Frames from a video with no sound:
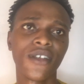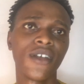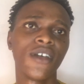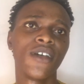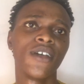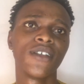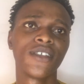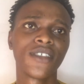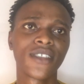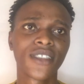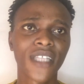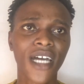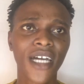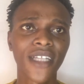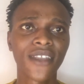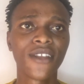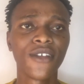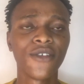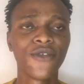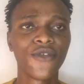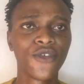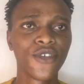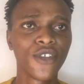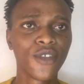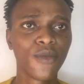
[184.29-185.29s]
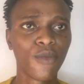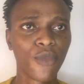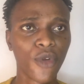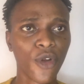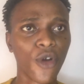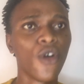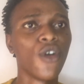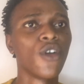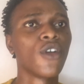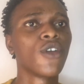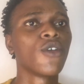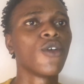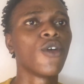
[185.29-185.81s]
start a free
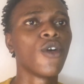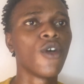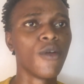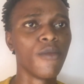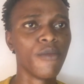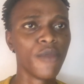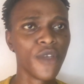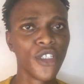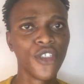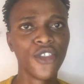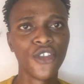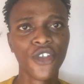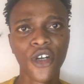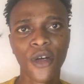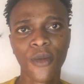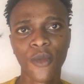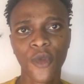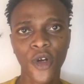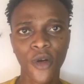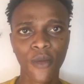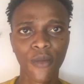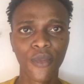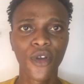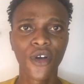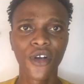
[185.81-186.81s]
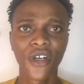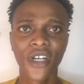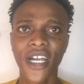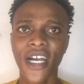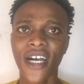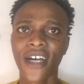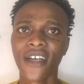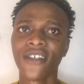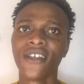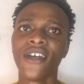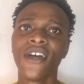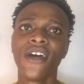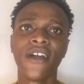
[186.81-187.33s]
blog or medium or blogger,
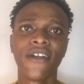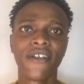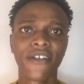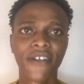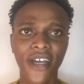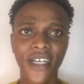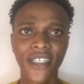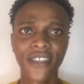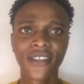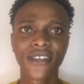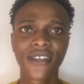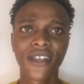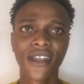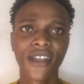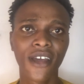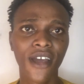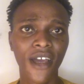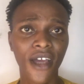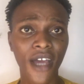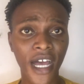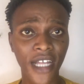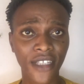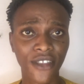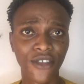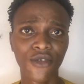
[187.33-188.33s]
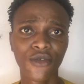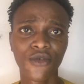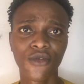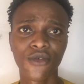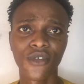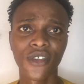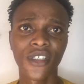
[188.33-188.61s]
write articles.